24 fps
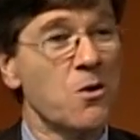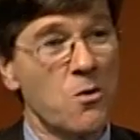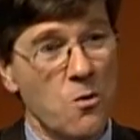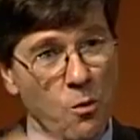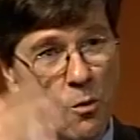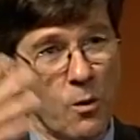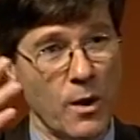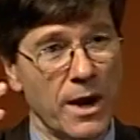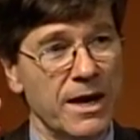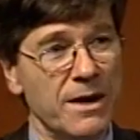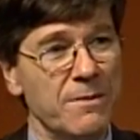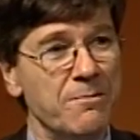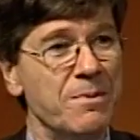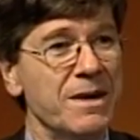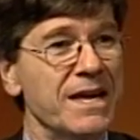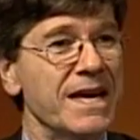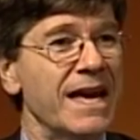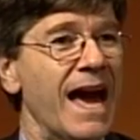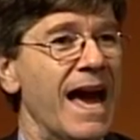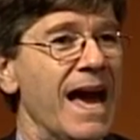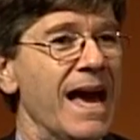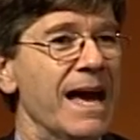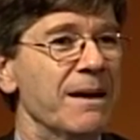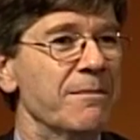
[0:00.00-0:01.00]
we
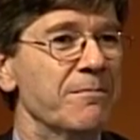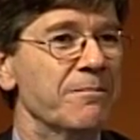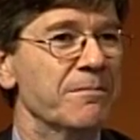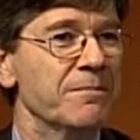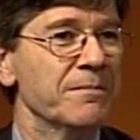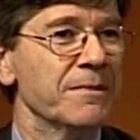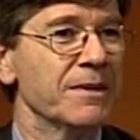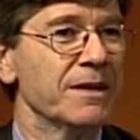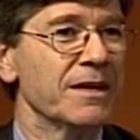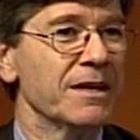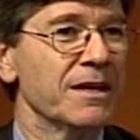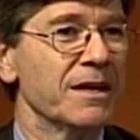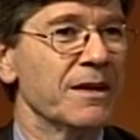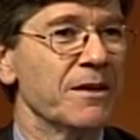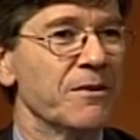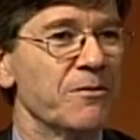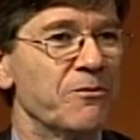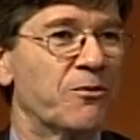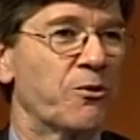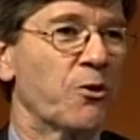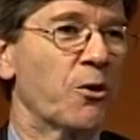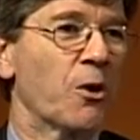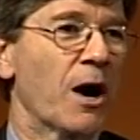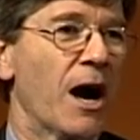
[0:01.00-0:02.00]
became,
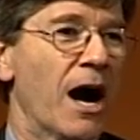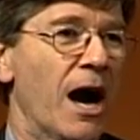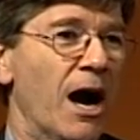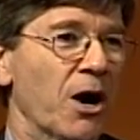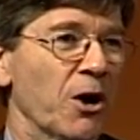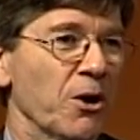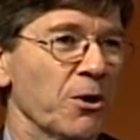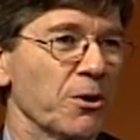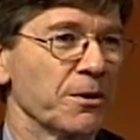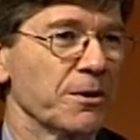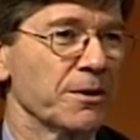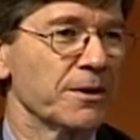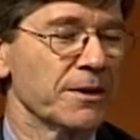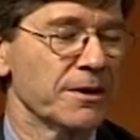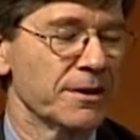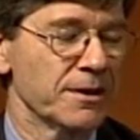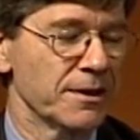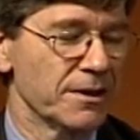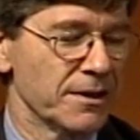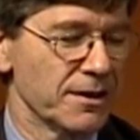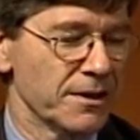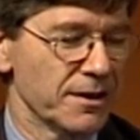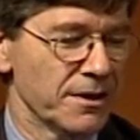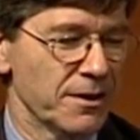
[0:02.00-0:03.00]
for our,
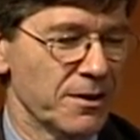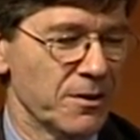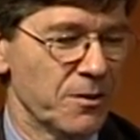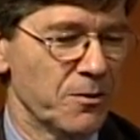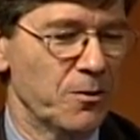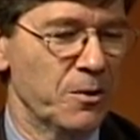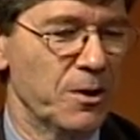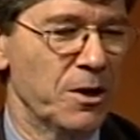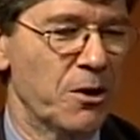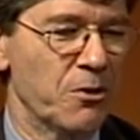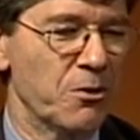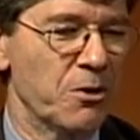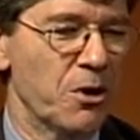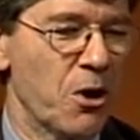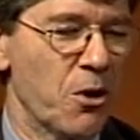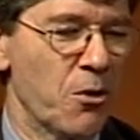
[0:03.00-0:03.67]
we don't know